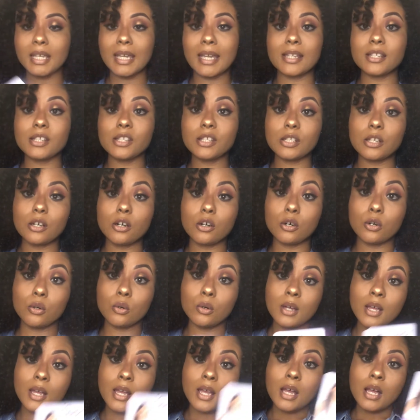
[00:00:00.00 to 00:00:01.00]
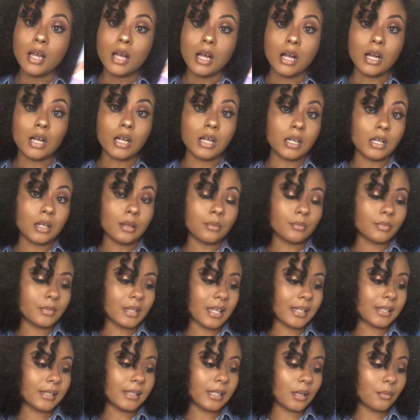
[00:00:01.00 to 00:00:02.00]
And so um,
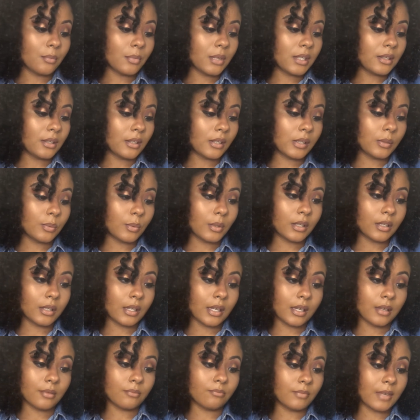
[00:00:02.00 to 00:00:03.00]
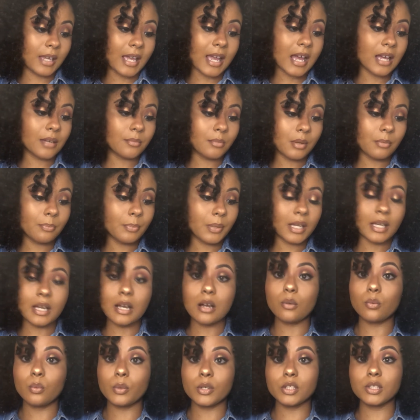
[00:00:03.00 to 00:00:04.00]
they sent me this one. They, they had me pick
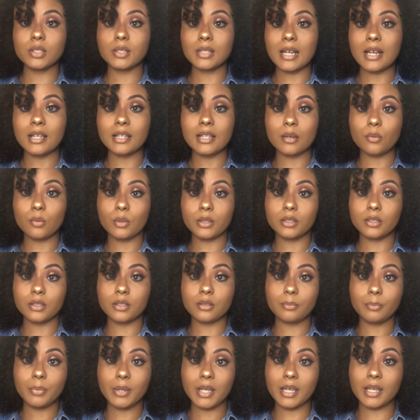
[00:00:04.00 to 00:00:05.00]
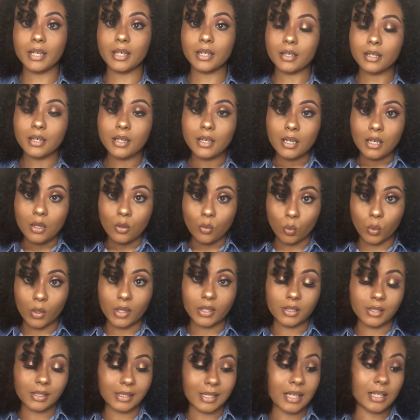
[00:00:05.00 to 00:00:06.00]
out which style I wanted to pick,
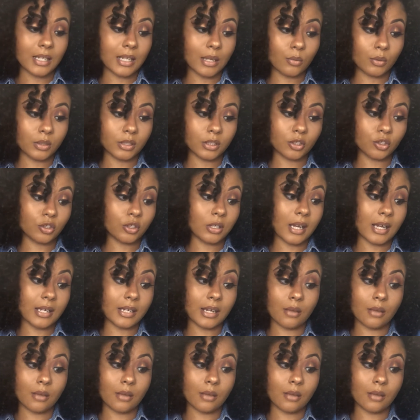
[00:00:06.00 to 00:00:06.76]
what style I wanted to try.